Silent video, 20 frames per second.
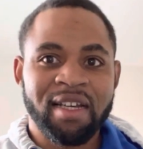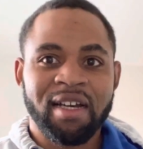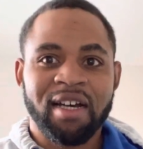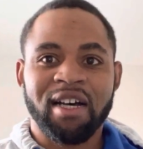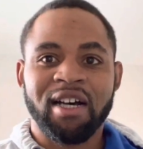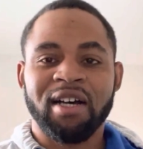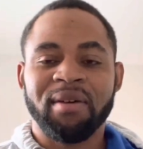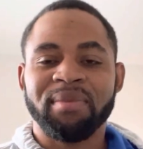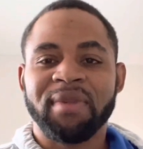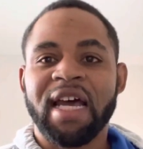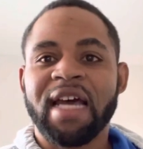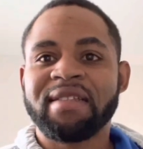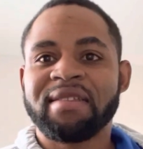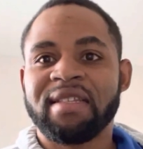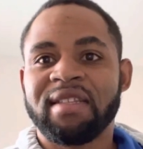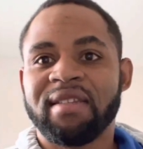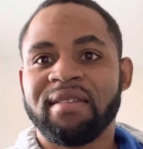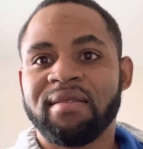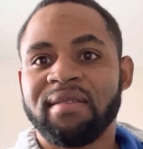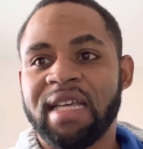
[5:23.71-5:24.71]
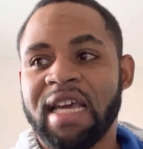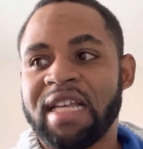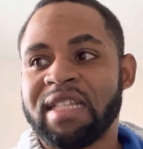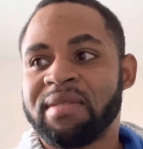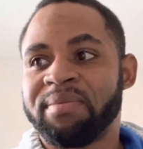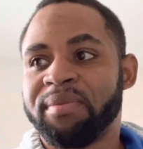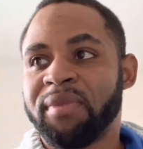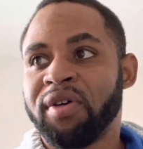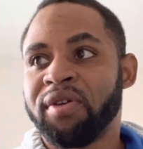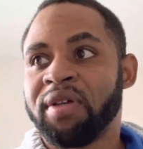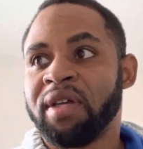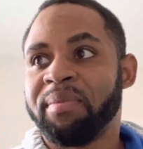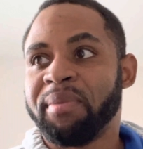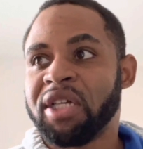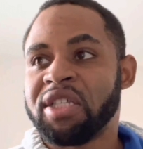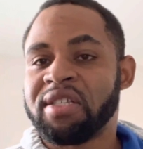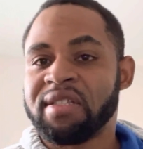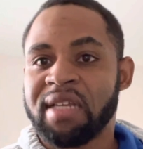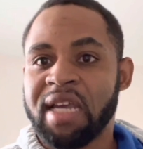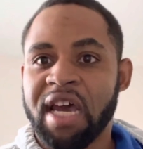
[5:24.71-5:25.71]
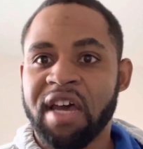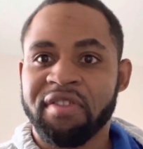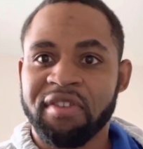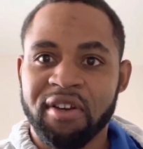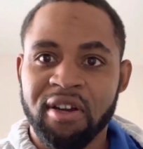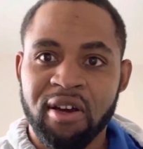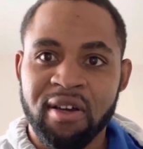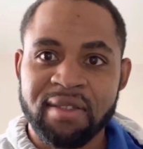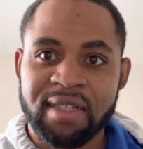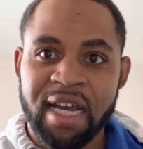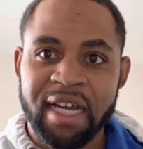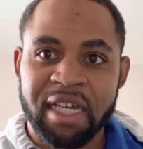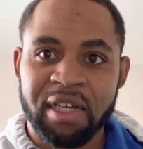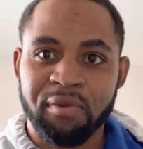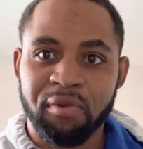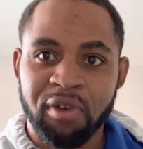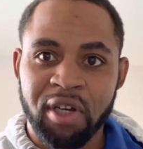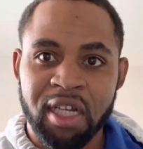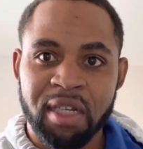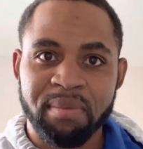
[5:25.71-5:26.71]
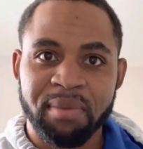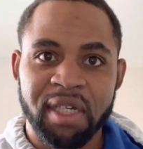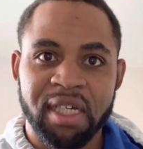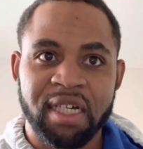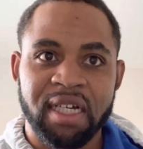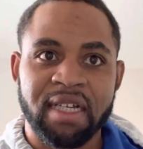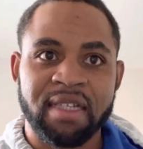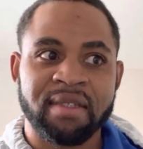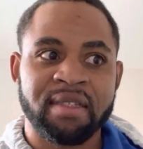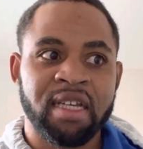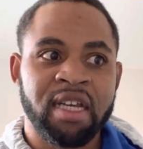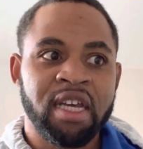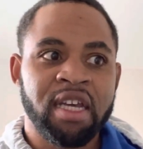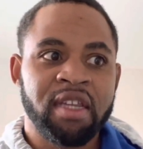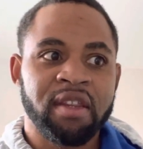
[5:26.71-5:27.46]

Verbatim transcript: Um, that's as mo much as ethanol as I can run because